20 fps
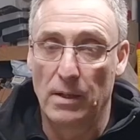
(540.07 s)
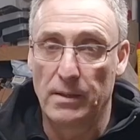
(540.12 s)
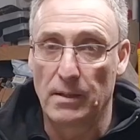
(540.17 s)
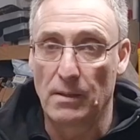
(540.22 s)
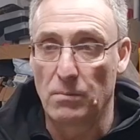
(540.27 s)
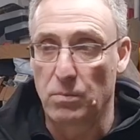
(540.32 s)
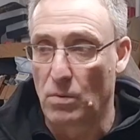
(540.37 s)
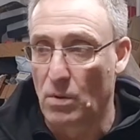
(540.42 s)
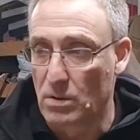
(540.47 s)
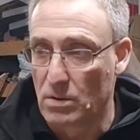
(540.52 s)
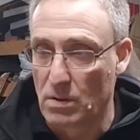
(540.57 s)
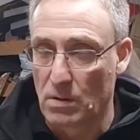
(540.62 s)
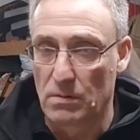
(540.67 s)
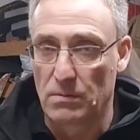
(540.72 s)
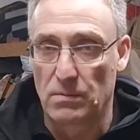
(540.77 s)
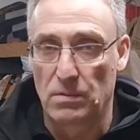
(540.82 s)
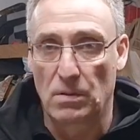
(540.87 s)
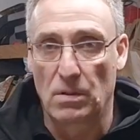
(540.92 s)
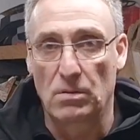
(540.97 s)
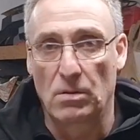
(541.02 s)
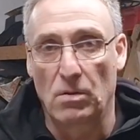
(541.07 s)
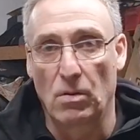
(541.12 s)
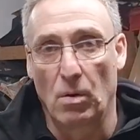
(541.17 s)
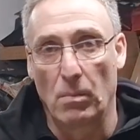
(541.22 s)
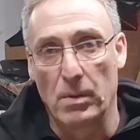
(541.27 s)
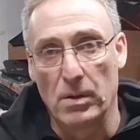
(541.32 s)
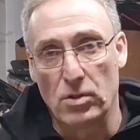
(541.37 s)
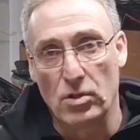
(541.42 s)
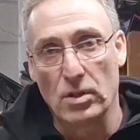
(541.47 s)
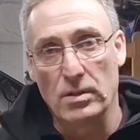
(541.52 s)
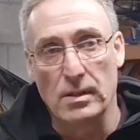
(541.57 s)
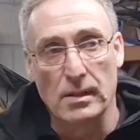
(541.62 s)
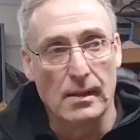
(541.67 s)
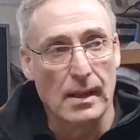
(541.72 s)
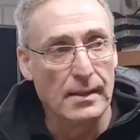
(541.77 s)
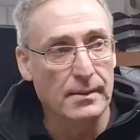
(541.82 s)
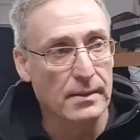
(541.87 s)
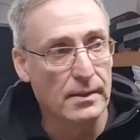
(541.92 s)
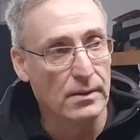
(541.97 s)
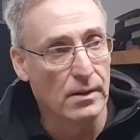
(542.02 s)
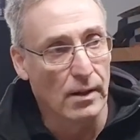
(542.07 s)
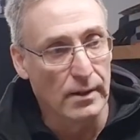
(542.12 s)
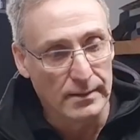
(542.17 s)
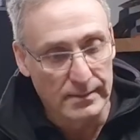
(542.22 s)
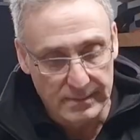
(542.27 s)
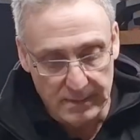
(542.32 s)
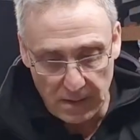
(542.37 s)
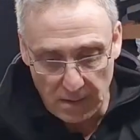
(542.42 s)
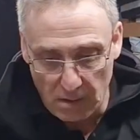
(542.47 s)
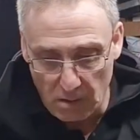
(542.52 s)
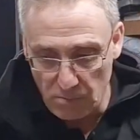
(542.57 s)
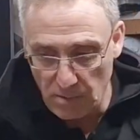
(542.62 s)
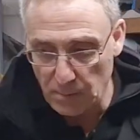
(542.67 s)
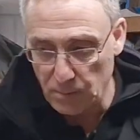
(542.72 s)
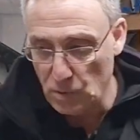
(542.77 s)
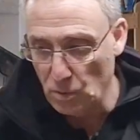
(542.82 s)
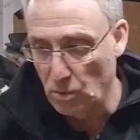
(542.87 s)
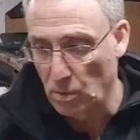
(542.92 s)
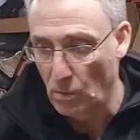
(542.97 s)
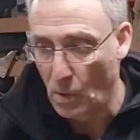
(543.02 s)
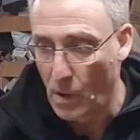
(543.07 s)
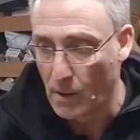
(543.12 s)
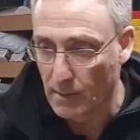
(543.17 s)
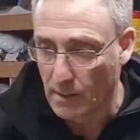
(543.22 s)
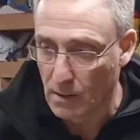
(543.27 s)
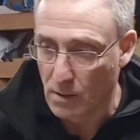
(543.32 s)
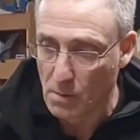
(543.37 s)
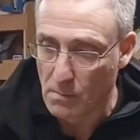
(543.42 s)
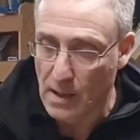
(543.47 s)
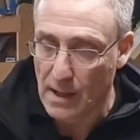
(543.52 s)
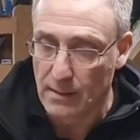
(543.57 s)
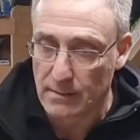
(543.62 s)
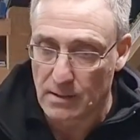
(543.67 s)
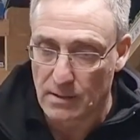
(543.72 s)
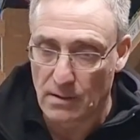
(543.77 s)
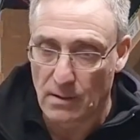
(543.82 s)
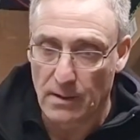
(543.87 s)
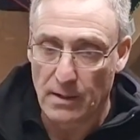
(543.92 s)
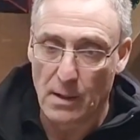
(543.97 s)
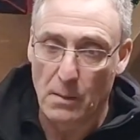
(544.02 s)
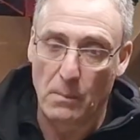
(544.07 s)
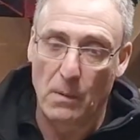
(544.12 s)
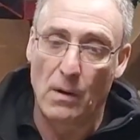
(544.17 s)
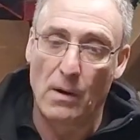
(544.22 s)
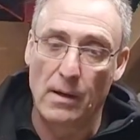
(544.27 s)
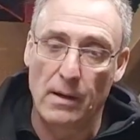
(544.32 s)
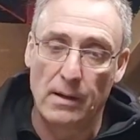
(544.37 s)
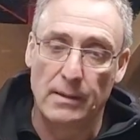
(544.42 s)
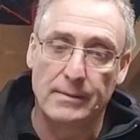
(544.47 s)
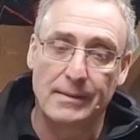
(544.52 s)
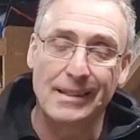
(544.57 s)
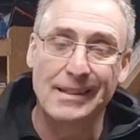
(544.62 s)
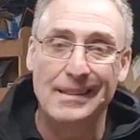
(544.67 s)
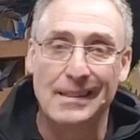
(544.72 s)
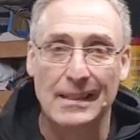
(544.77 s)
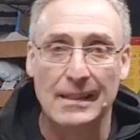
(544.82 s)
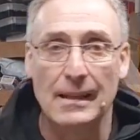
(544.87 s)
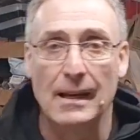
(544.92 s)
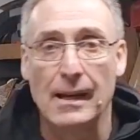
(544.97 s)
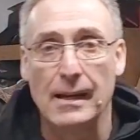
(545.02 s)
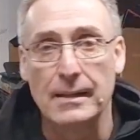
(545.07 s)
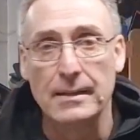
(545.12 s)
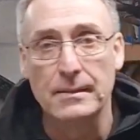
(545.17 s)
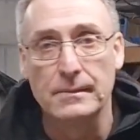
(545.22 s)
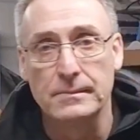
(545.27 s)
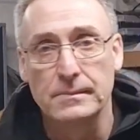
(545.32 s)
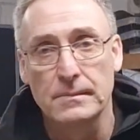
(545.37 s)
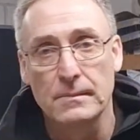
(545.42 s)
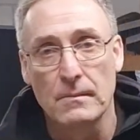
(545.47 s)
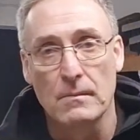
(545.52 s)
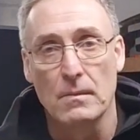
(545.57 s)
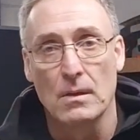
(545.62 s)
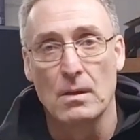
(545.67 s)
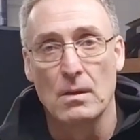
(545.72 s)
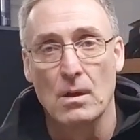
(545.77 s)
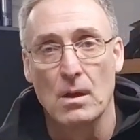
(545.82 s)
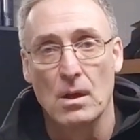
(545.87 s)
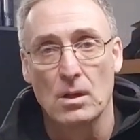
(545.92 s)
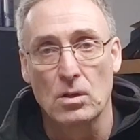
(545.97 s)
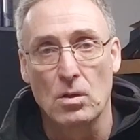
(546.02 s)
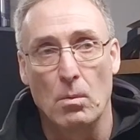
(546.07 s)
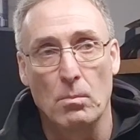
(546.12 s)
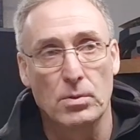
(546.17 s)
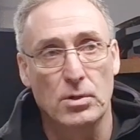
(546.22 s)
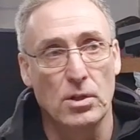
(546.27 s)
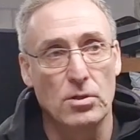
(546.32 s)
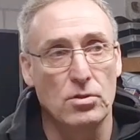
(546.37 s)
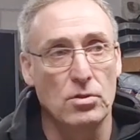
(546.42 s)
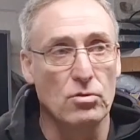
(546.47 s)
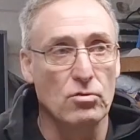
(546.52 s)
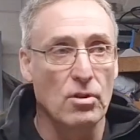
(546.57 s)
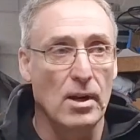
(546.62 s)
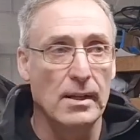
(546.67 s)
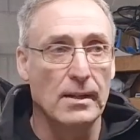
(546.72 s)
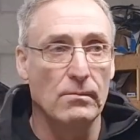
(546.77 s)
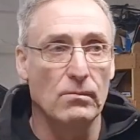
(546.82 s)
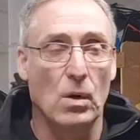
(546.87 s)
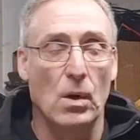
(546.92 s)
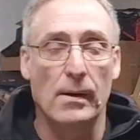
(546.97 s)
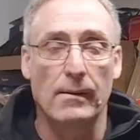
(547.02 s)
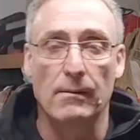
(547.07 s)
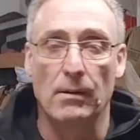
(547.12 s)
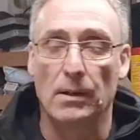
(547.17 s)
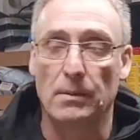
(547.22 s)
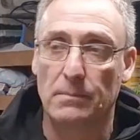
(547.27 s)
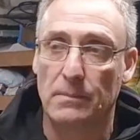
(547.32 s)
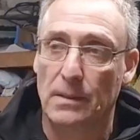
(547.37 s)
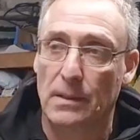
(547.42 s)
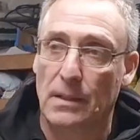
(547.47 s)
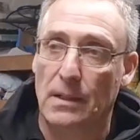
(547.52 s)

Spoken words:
I did was I got a bit shitty then, didn't I? And I ripped all the wiring loom out and started to buy a DTA competition training wiring loom.